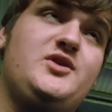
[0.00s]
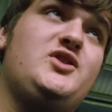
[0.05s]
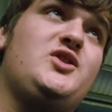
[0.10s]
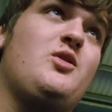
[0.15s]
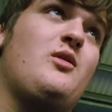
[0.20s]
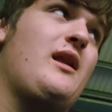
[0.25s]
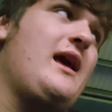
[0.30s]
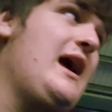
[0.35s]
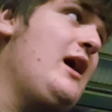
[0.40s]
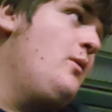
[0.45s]

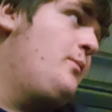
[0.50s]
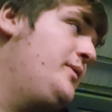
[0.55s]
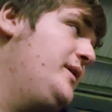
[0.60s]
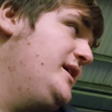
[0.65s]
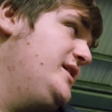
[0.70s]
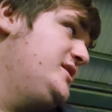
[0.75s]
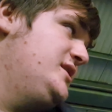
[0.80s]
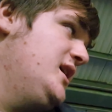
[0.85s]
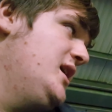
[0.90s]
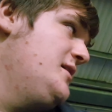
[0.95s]
Sort that out,
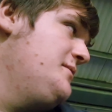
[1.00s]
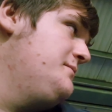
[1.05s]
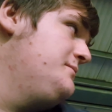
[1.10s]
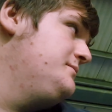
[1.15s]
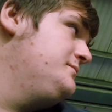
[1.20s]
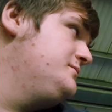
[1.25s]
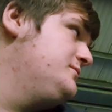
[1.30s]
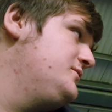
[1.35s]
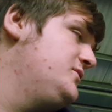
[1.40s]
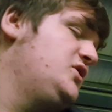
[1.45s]
please,
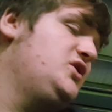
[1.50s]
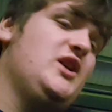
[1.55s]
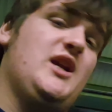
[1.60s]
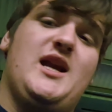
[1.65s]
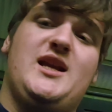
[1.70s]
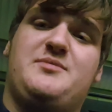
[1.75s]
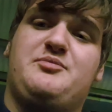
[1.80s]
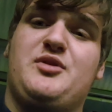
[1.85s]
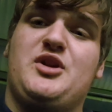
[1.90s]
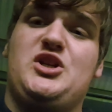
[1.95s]
yeah?
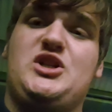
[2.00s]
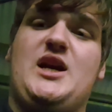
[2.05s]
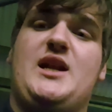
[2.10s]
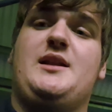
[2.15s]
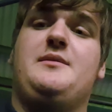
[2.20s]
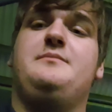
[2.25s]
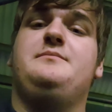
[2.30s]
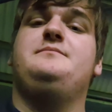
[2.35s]
Cheers, appreciate it.